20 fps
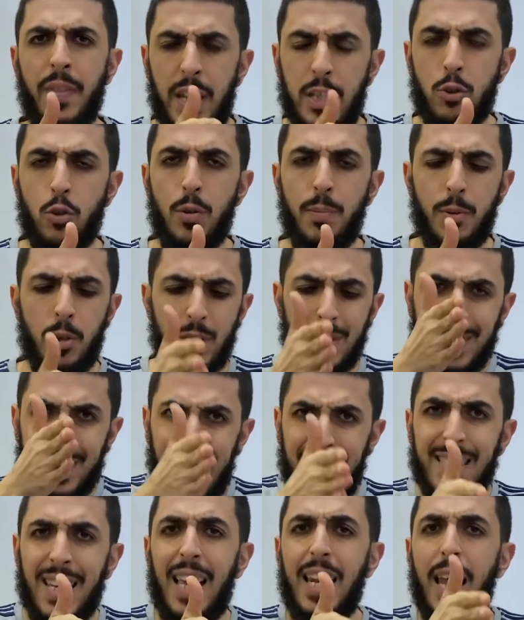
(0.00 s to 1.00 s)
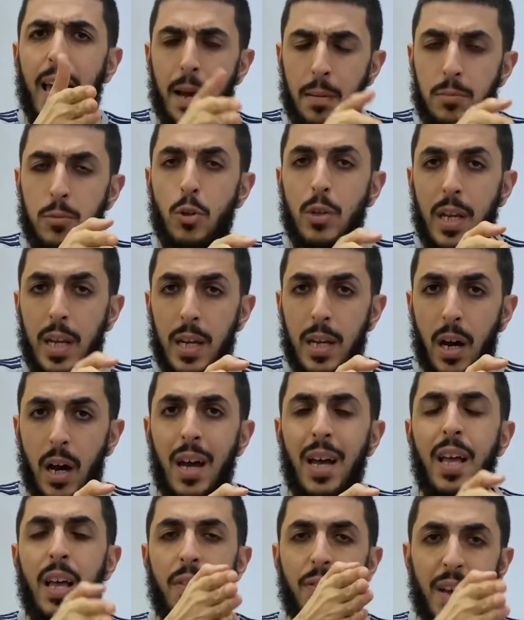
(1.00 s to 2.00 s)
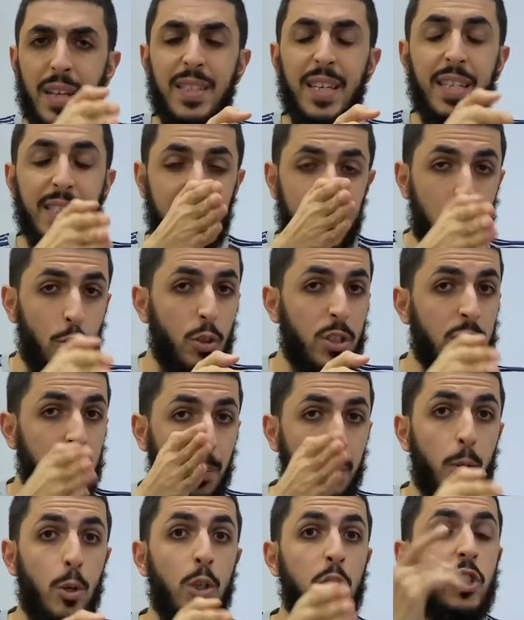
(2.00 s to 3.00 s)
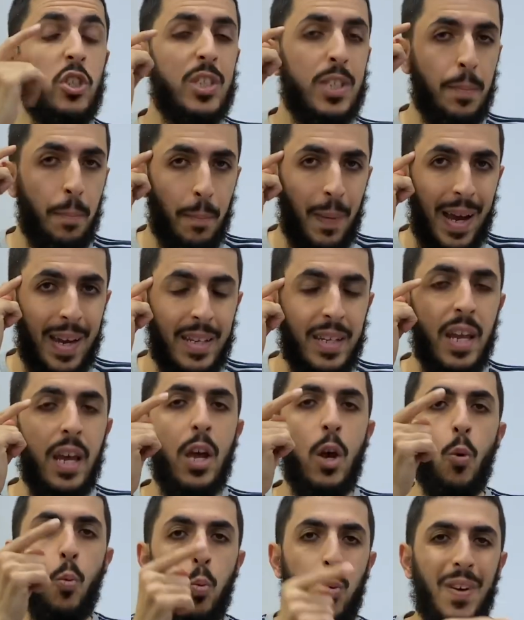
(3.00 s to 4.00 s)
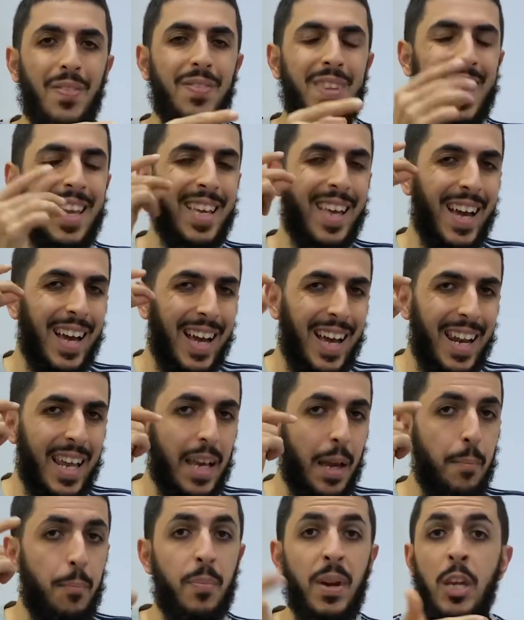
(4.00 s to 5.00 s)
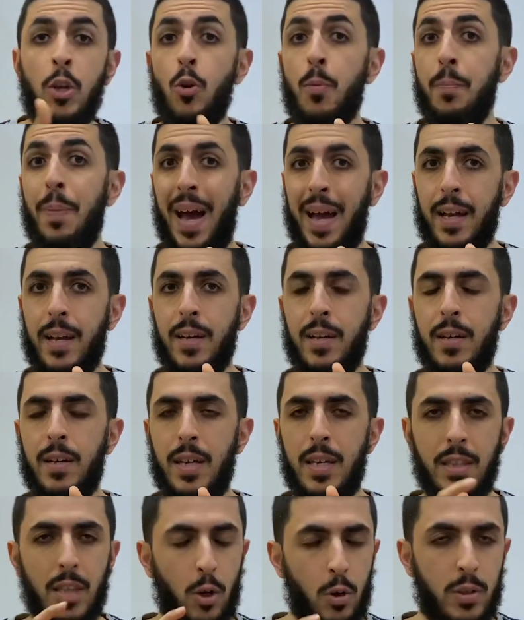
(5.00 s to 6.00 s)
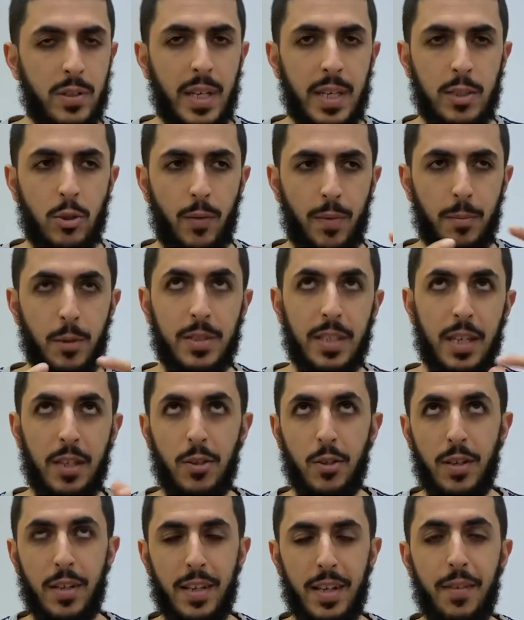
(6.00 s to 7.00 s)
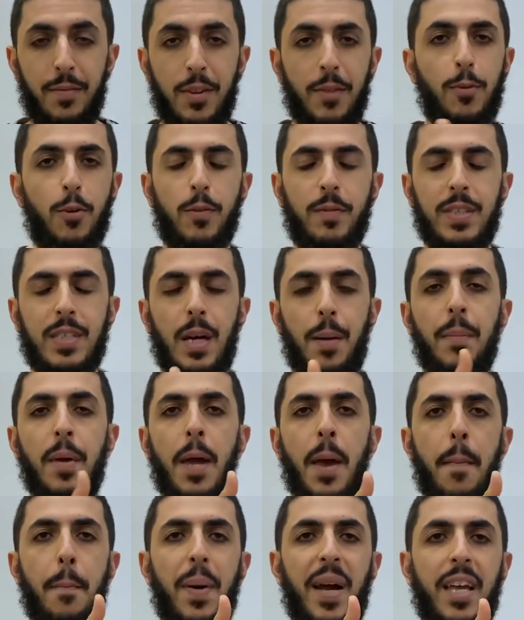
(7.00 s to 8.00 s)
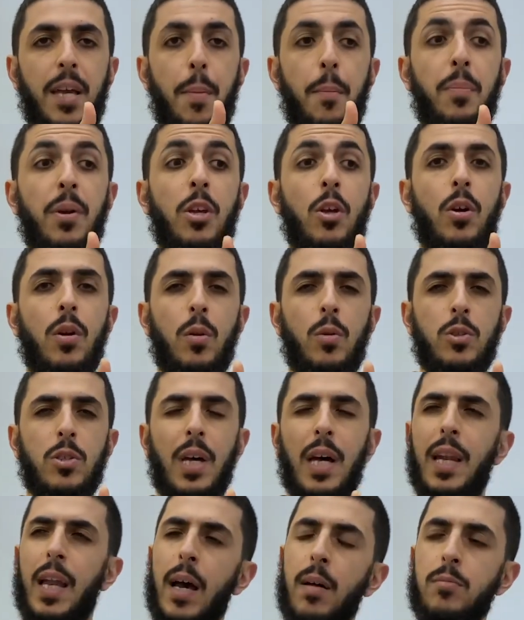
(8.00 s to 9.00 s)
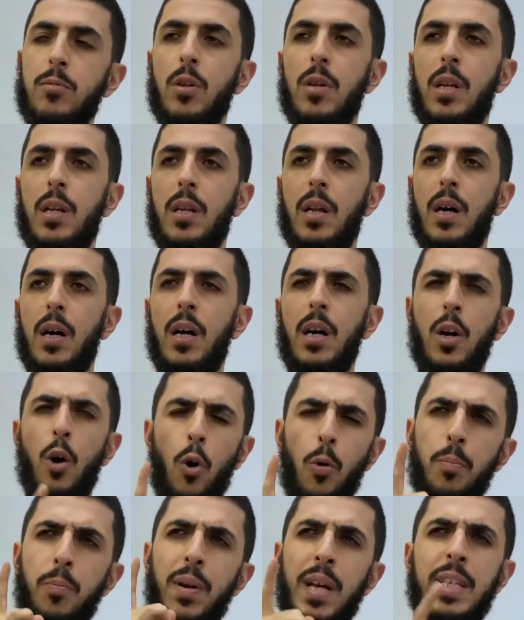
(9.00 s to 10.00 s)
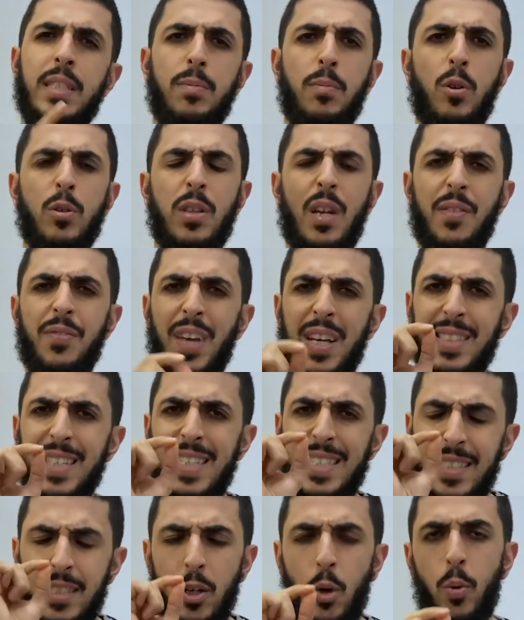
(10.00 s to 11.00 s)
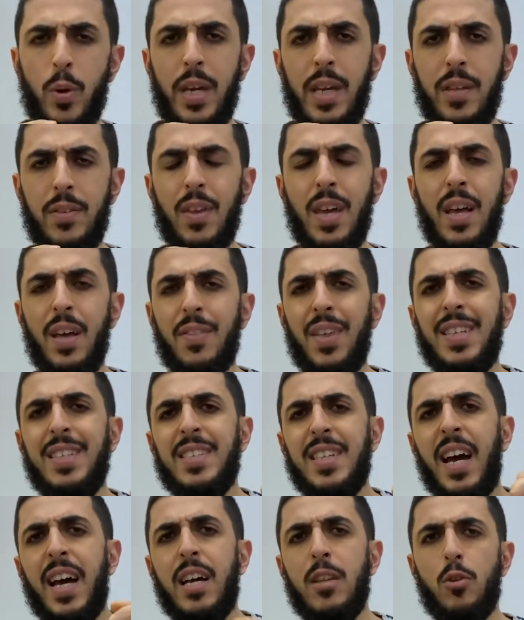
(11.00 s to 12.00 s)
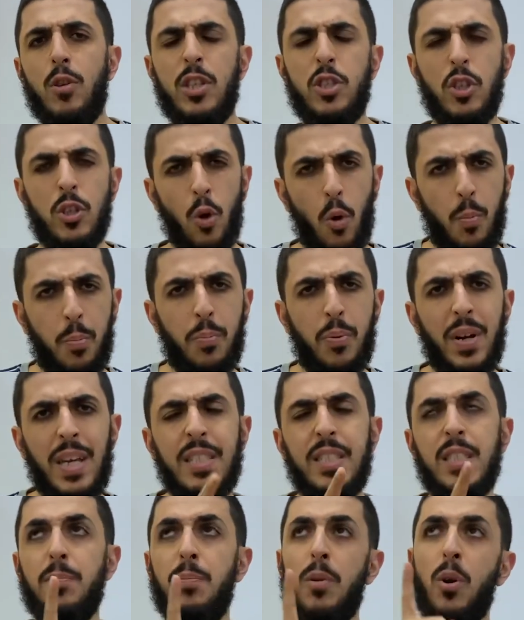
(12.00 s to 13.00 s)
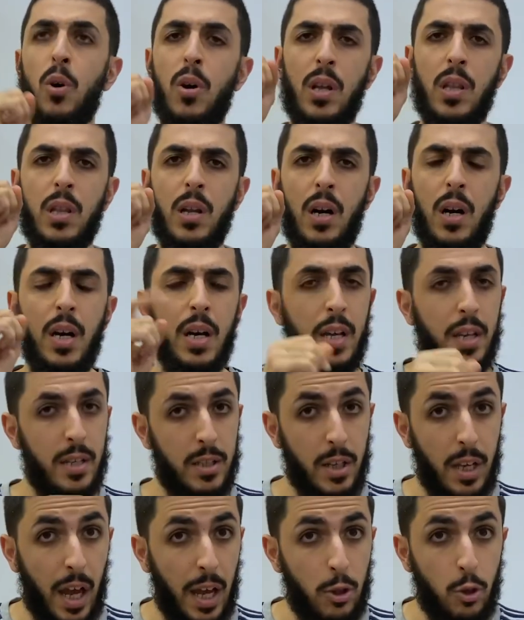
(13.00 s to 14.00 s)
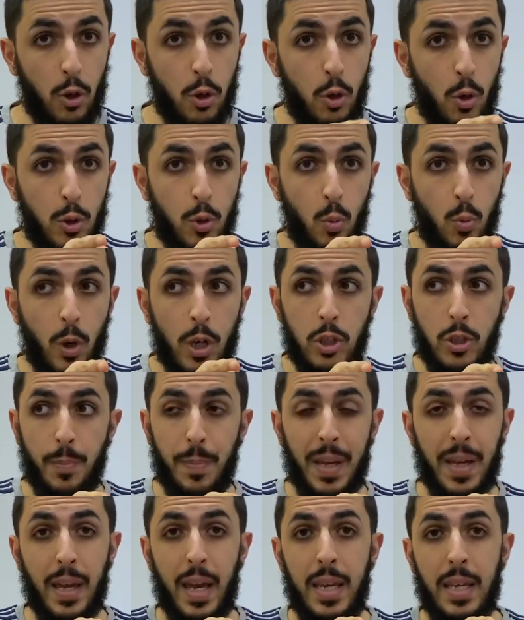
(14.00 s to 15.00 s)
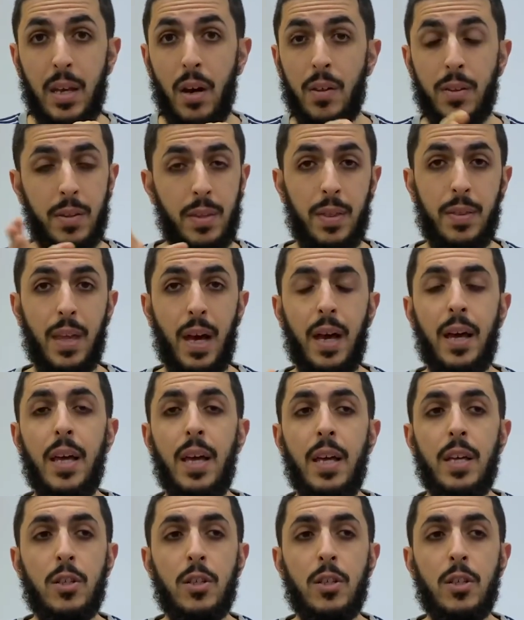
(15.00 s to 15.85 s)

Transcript: That's good, because that alhamdulillah that is in your subconscious mind, one day can click and bring you back. In the context of, I'm not saying leaving the fold of Islam, but it can bring you closer, alhamdulillah, or praise belong to Allah. That is tawheed. That is acknowledging all praises belong to Allah, and you're not worshipping any other than that.